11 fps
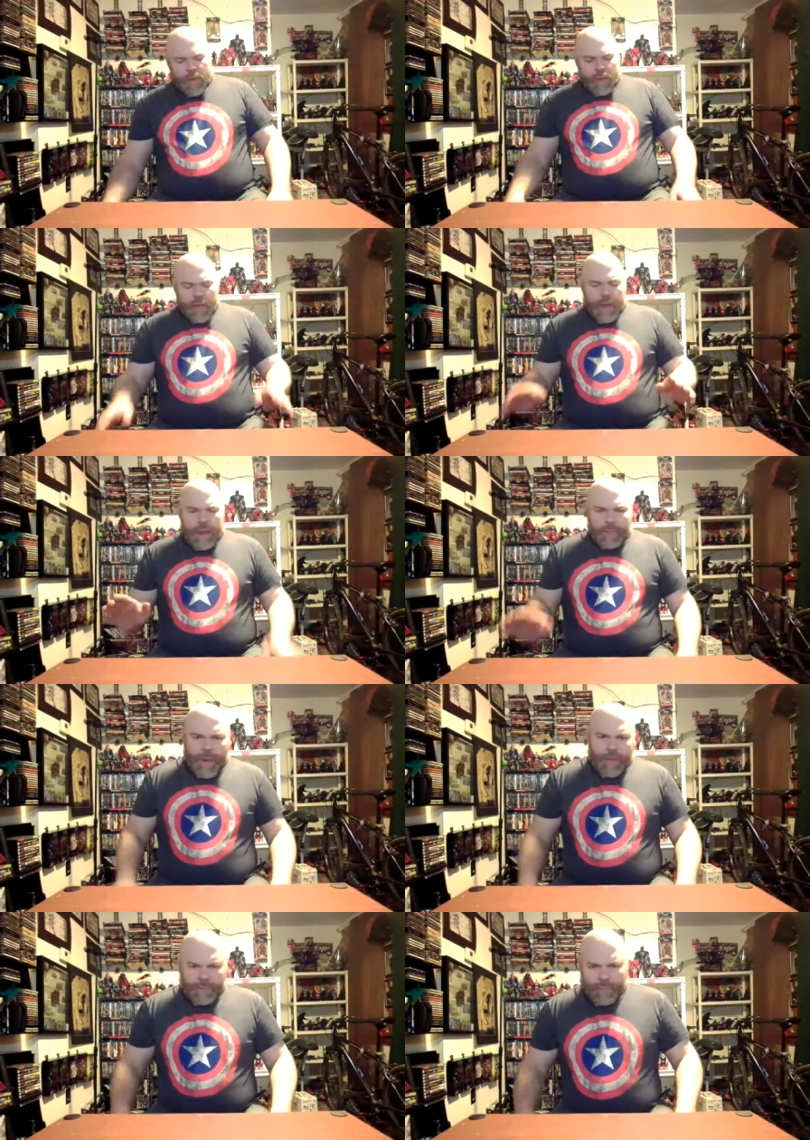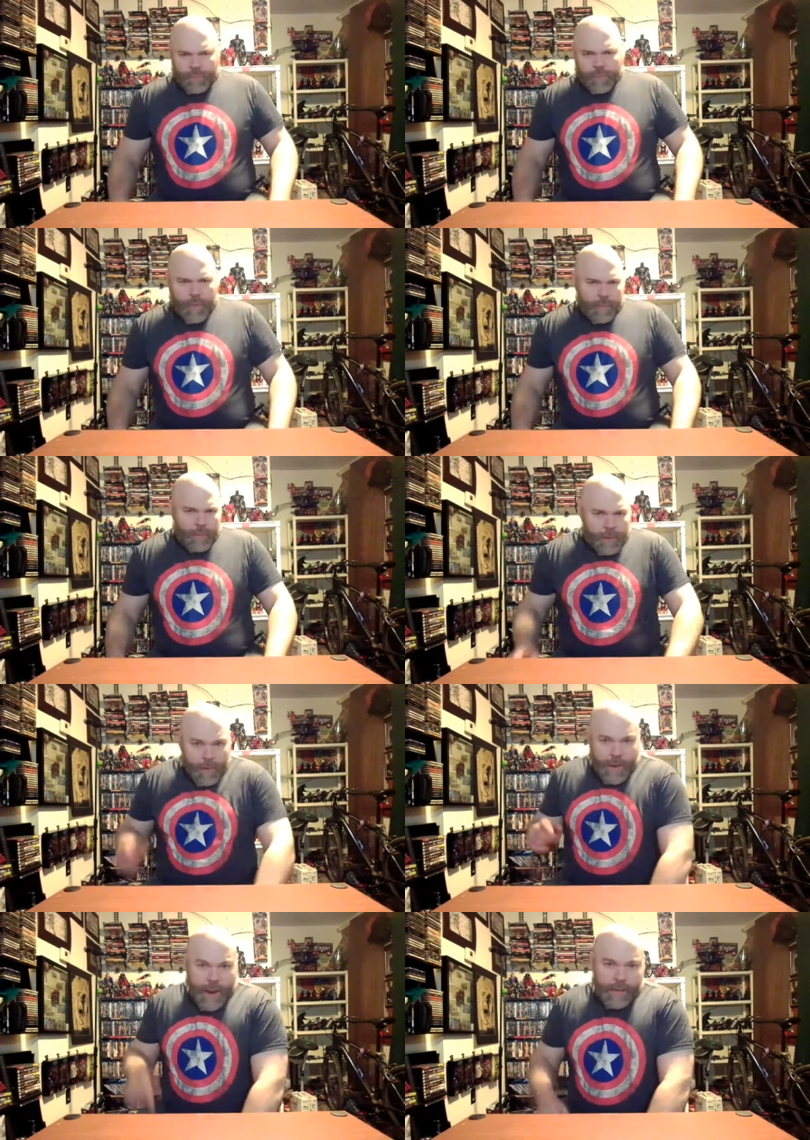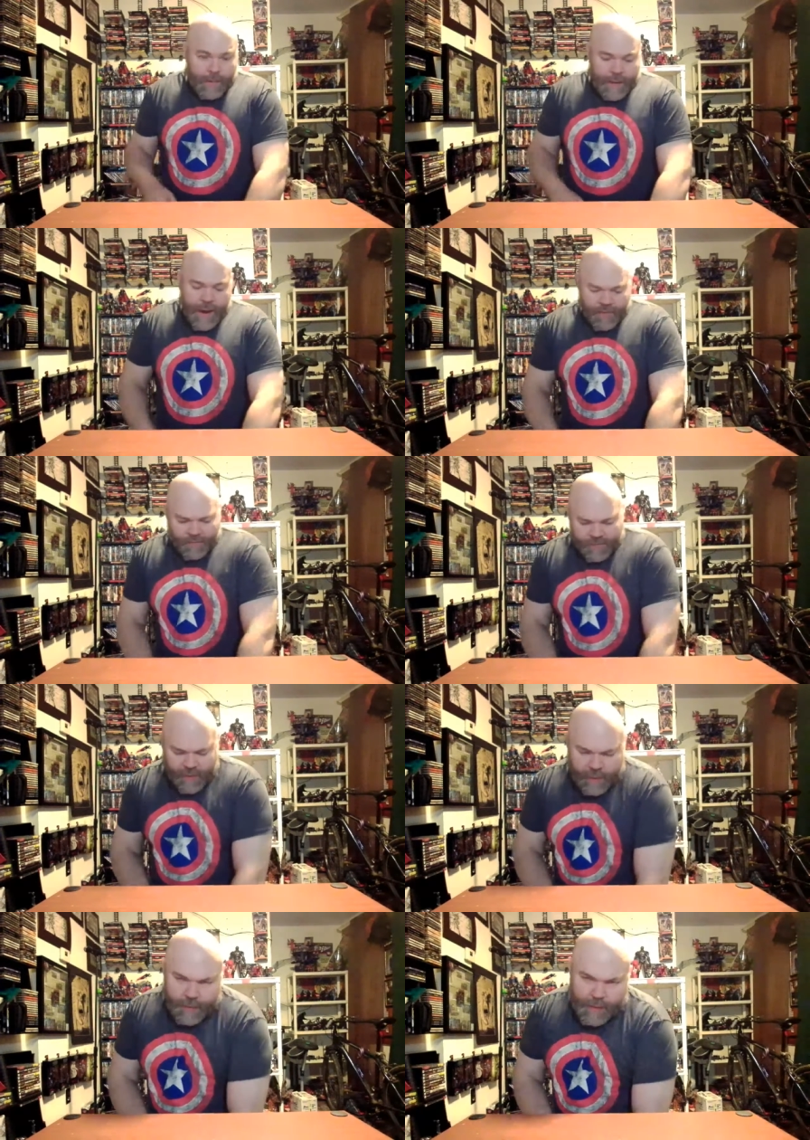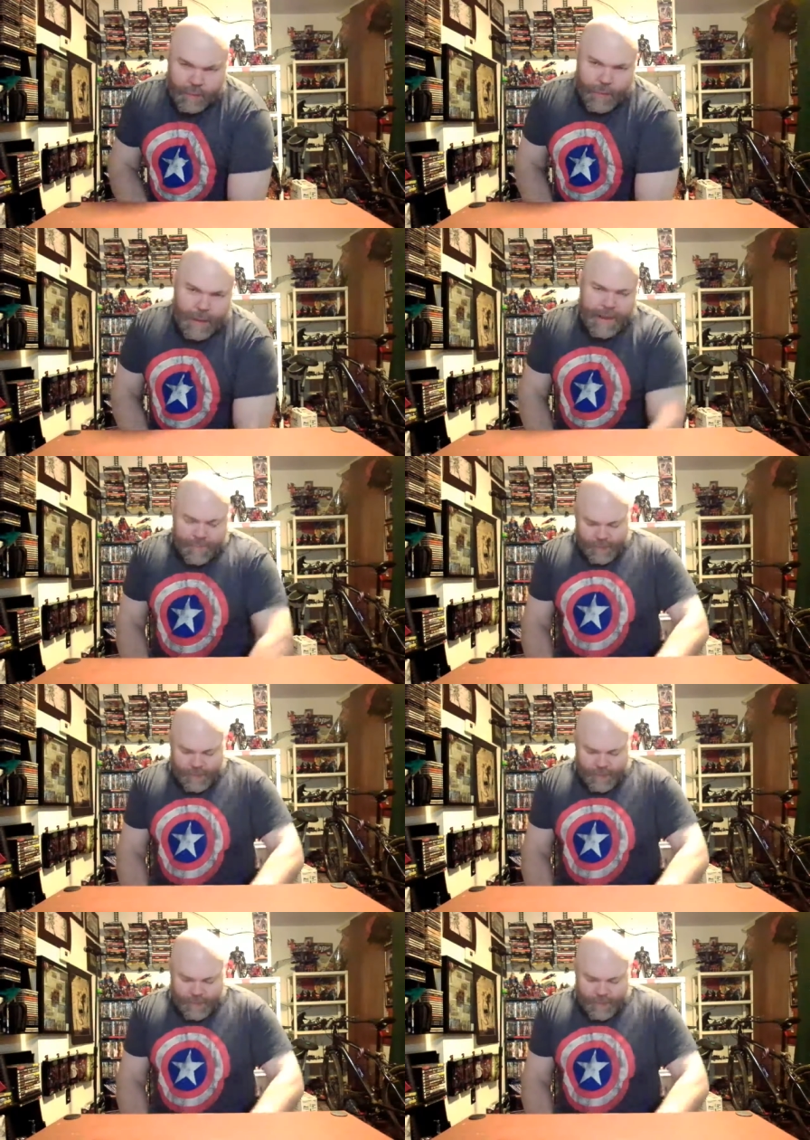Anyways, we're going on to the next figure in the wave.